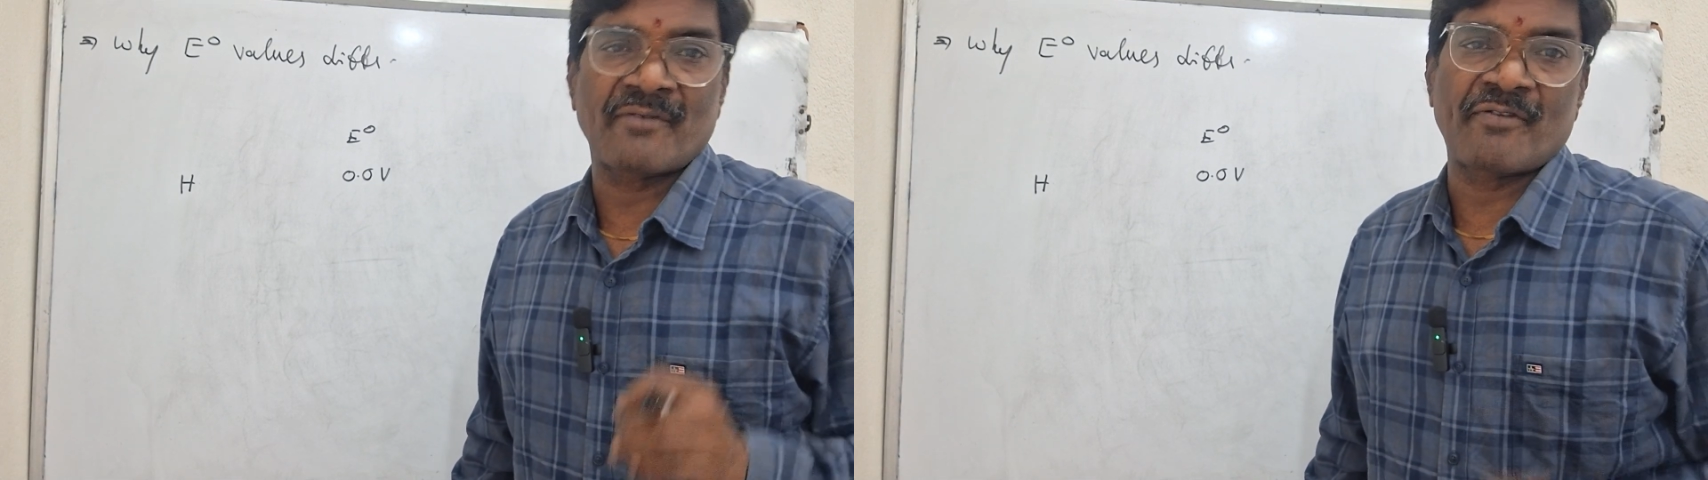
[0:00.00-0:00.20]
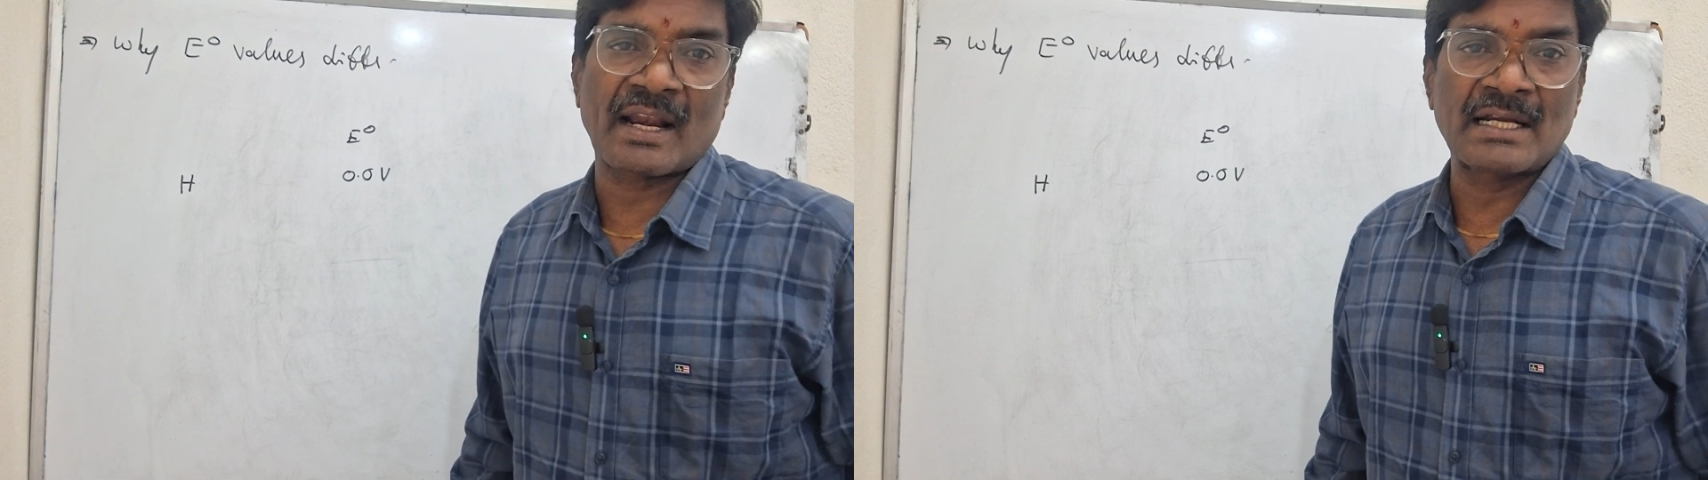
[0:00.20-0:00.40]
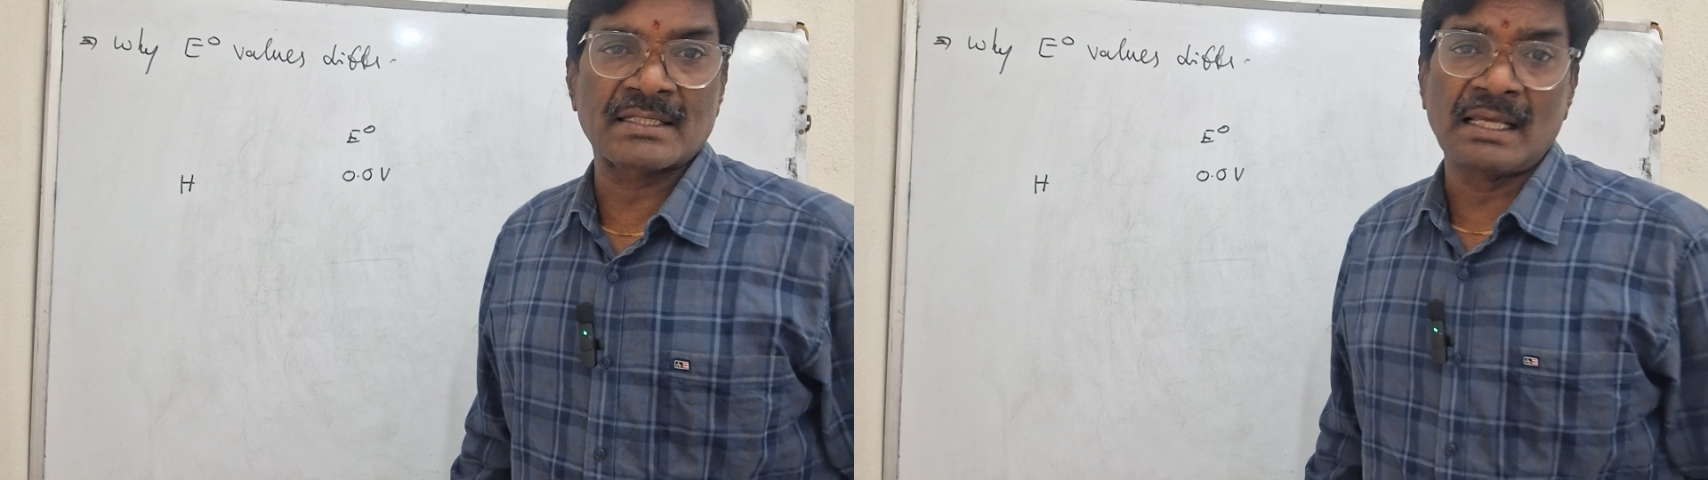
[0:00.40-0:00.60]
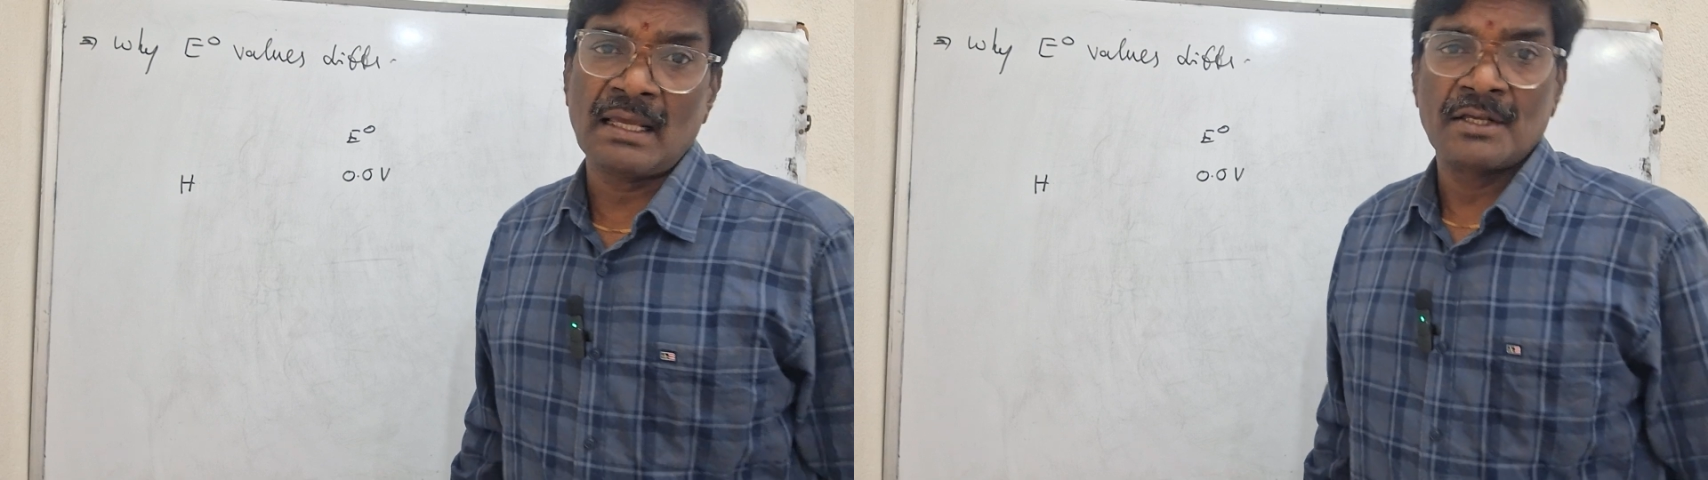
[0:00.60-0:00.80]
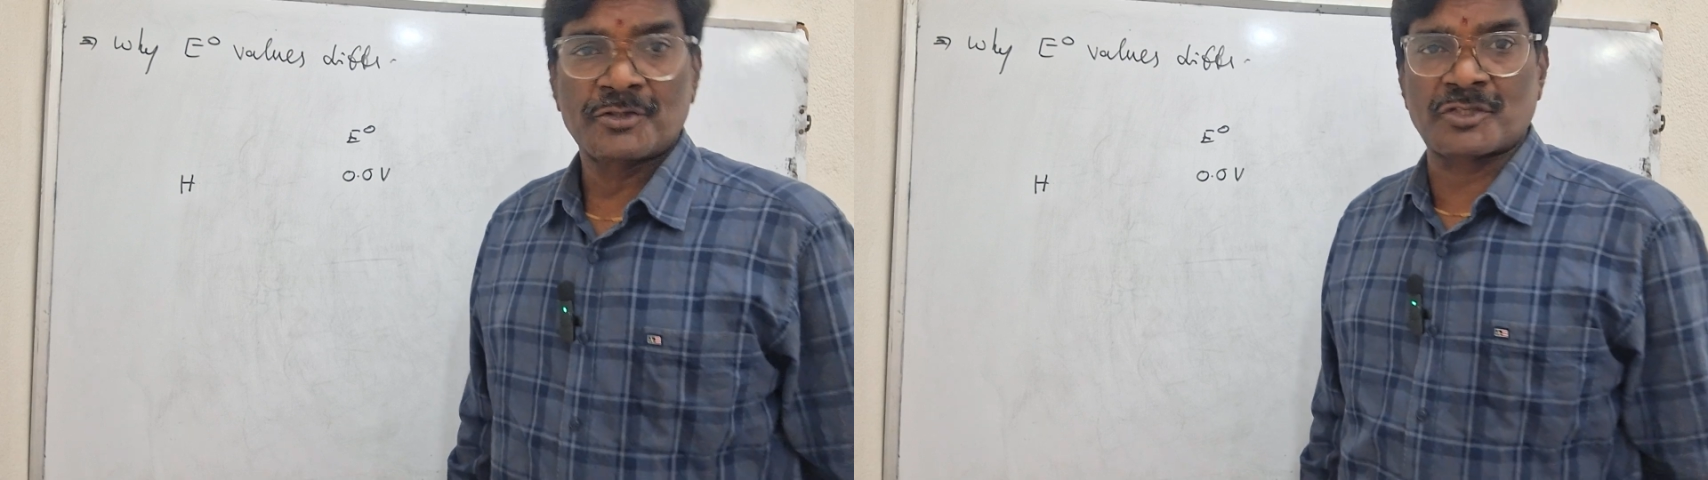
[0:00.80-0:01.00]
reference
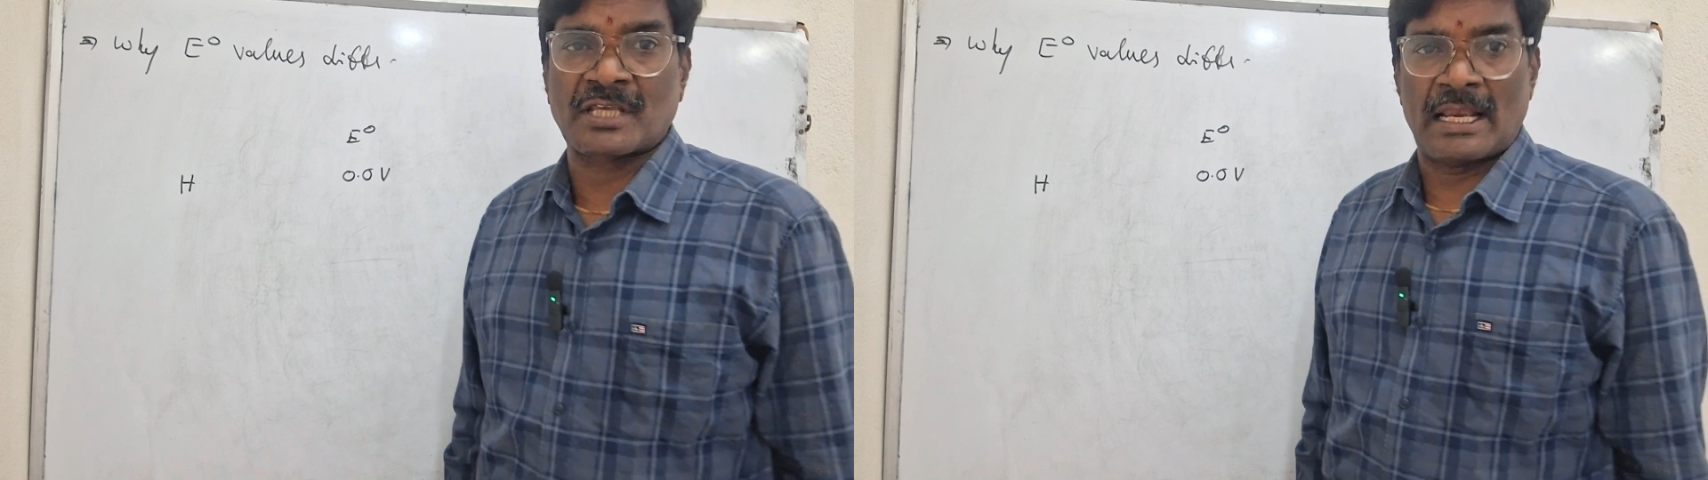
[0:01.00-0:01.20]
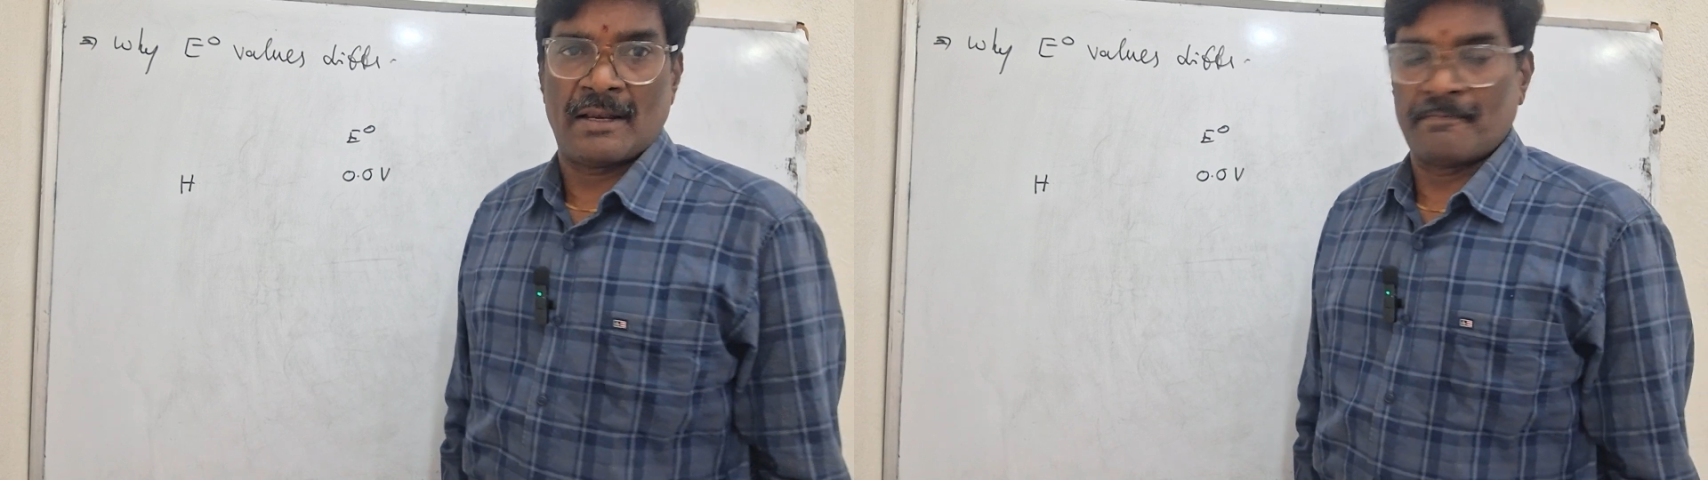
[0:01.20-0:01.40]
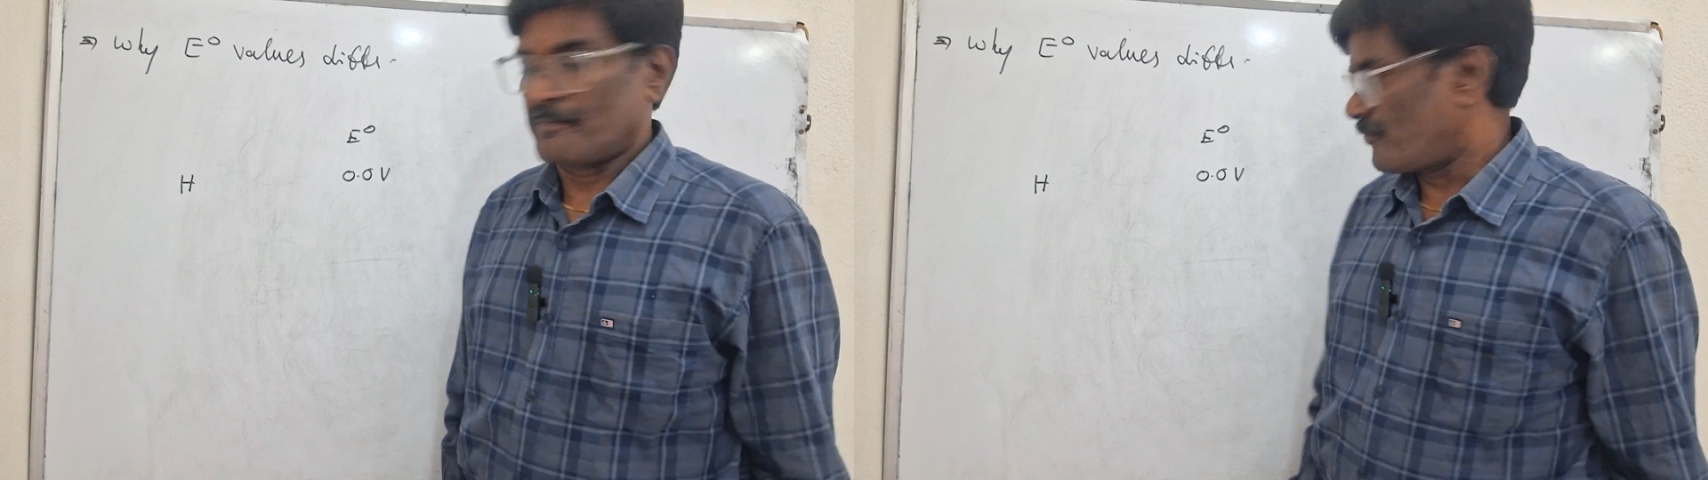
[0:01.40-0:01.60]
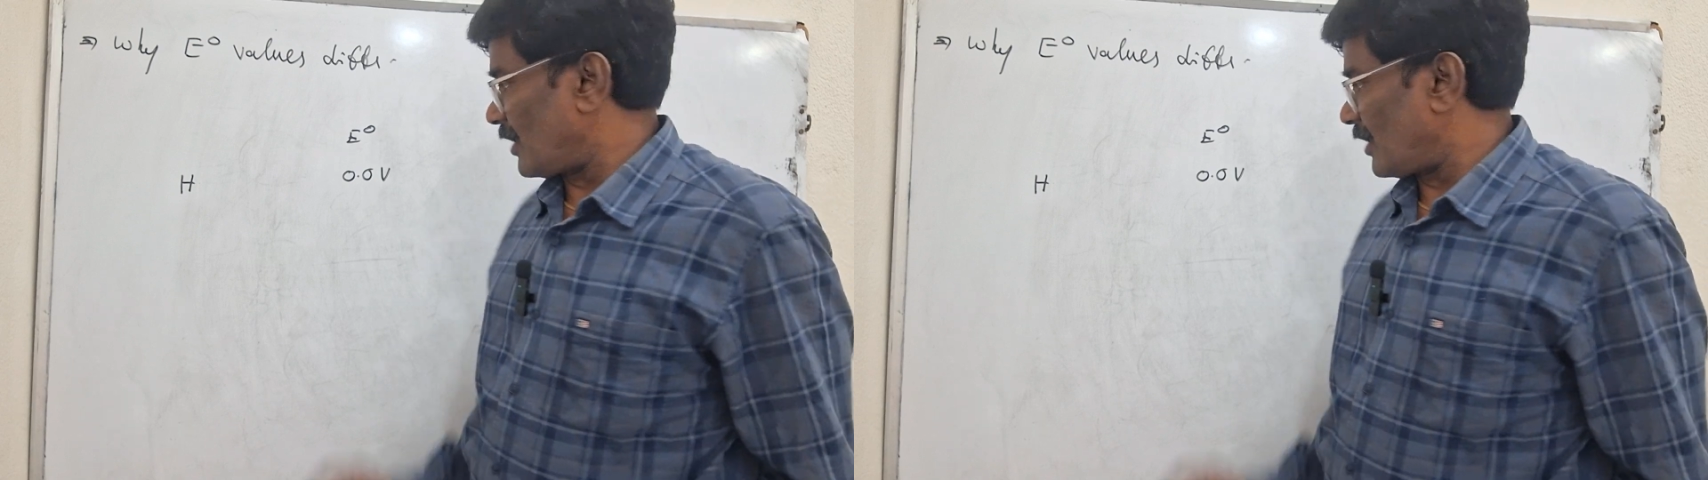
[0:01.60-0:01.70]
cell.